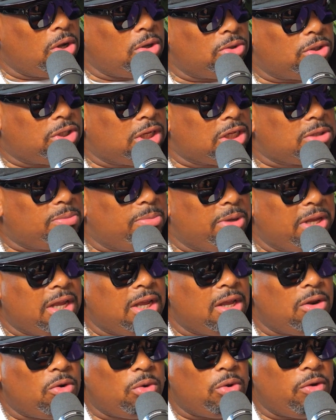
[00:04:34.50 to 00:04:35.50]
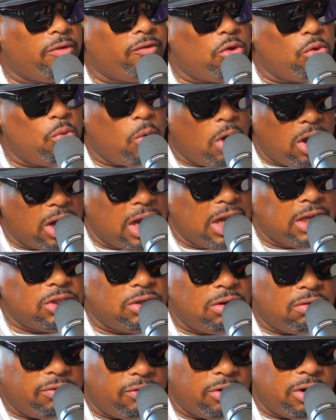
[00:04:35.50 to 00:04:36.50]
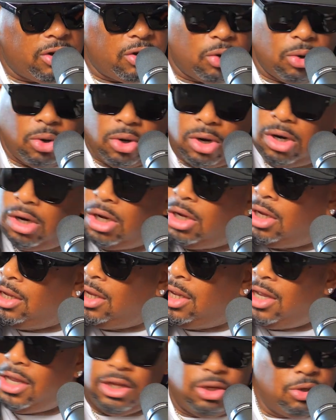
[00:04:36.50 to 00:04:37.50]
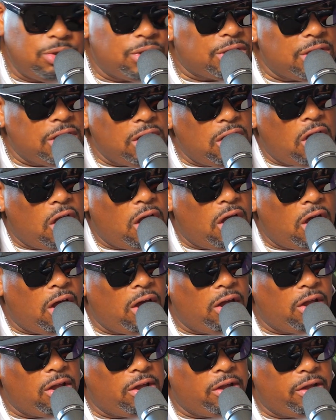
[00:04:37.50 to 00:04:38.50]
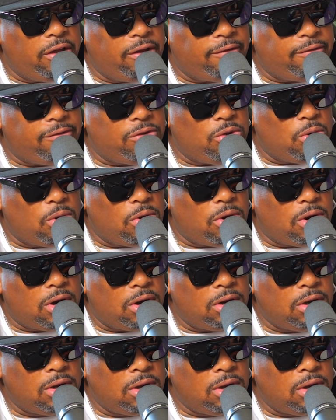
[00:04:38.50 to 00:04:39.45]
just being, if you walk out your front door and you see all of your